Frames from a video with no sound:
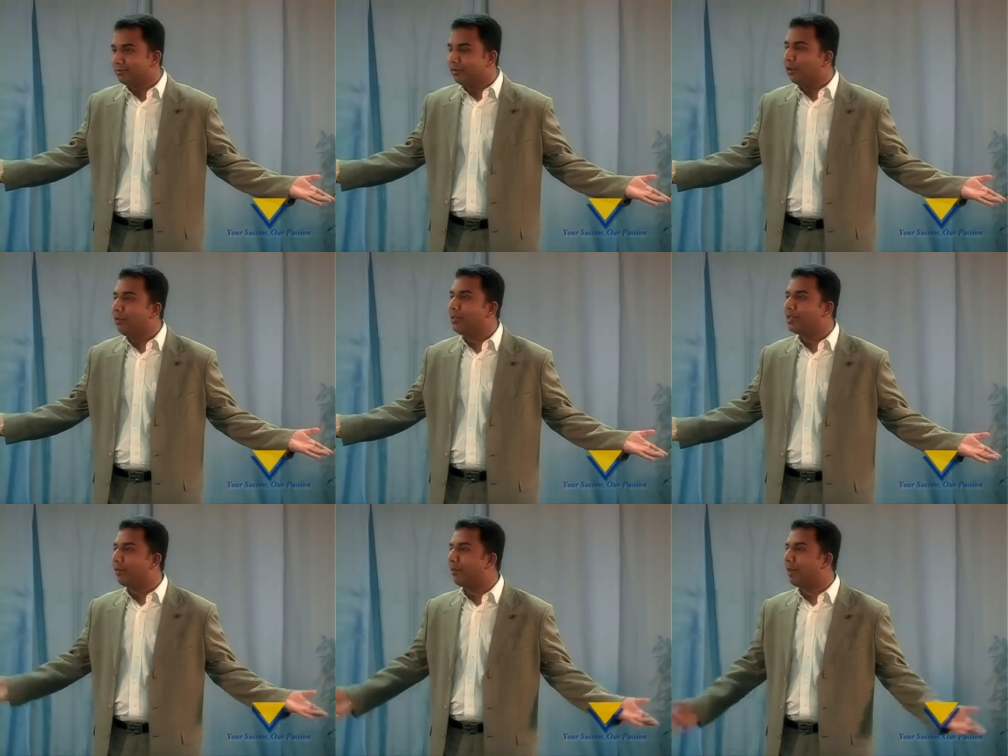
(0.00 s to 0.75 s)
don't
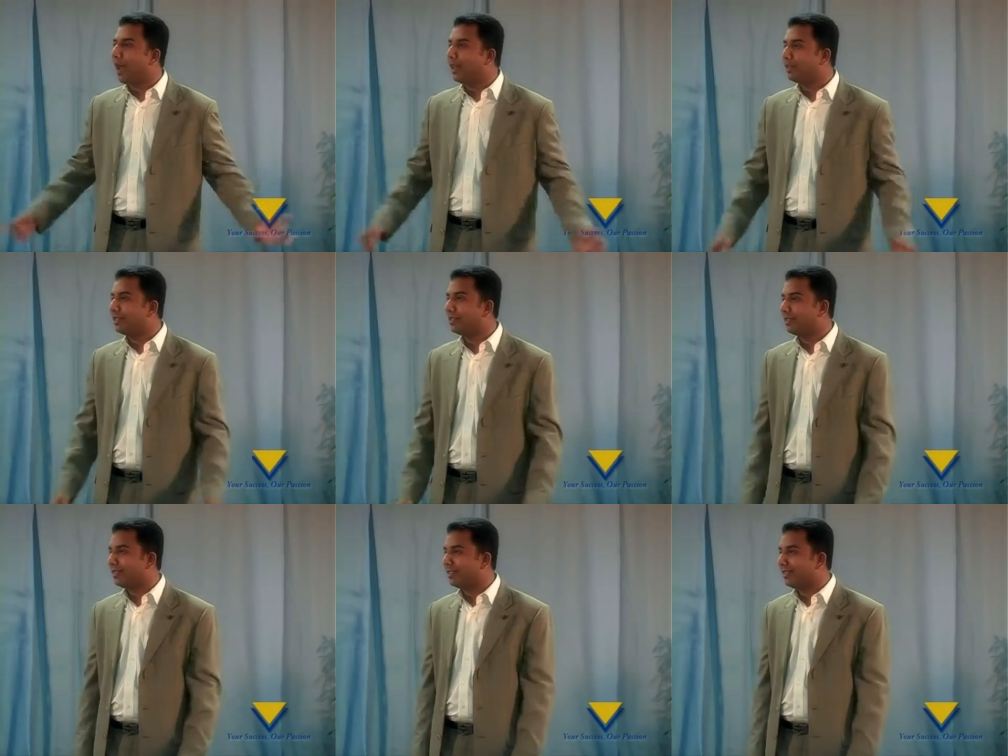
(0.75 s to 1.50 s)
be
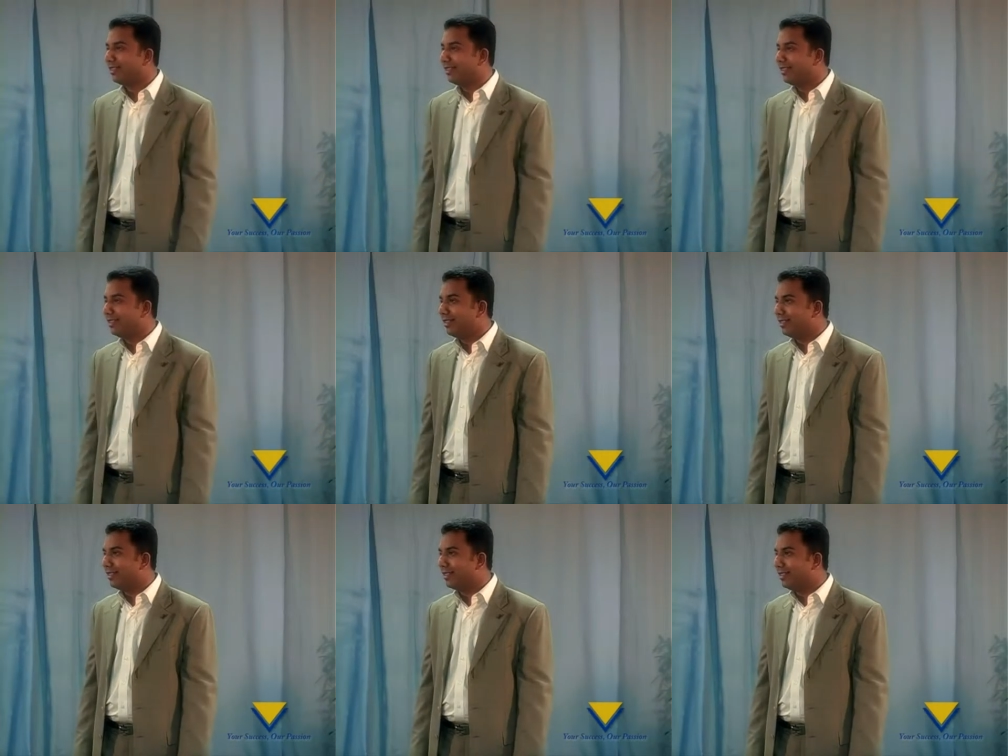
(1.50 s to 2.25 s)
surprised
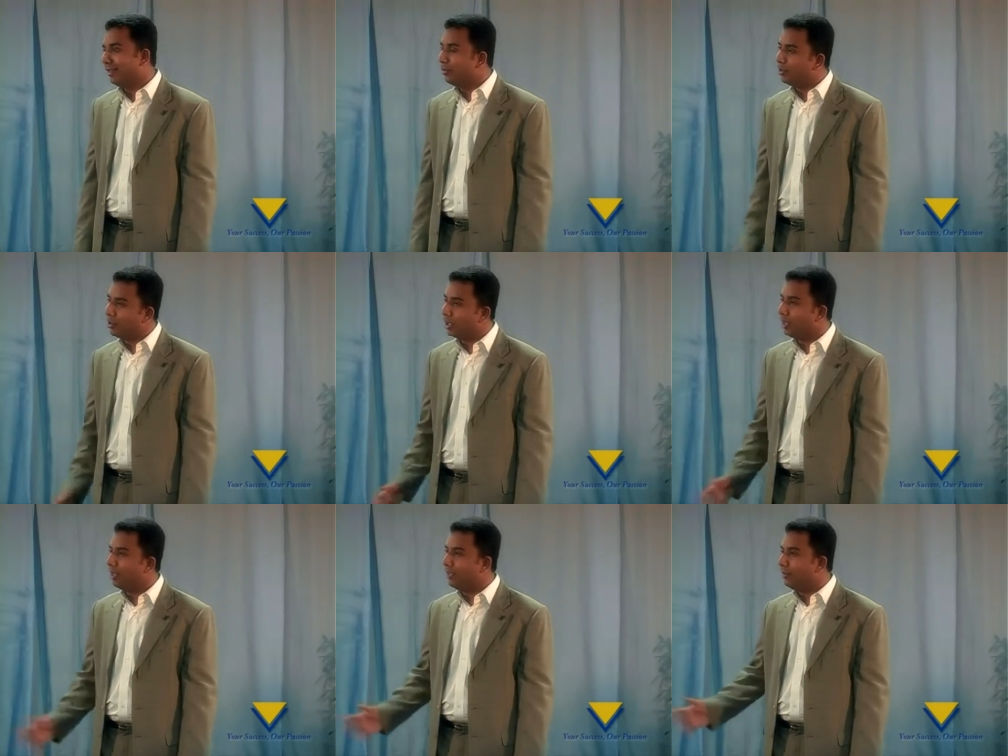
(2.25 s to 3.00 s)
if your
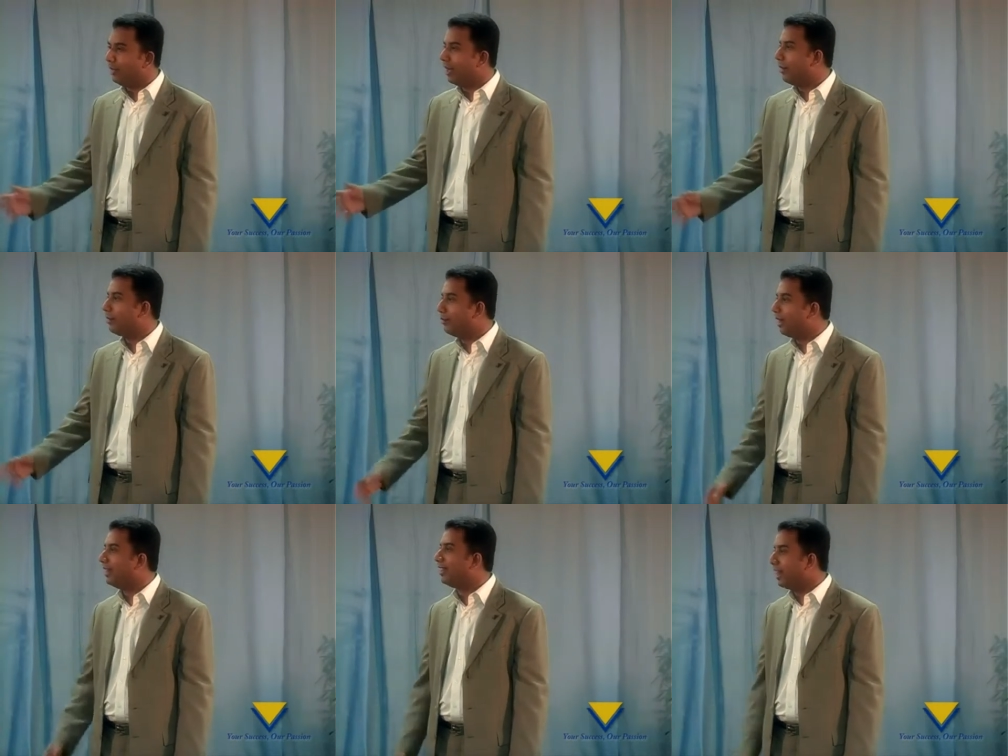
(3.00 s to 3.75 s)
journey becomes
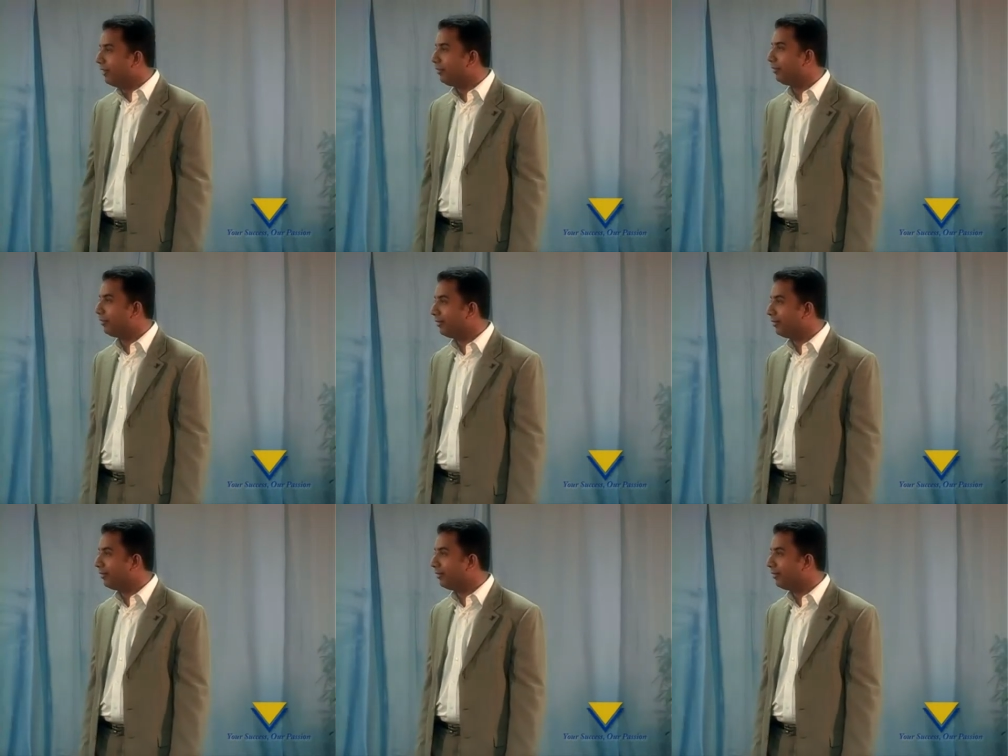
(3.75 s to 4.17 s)
very tough.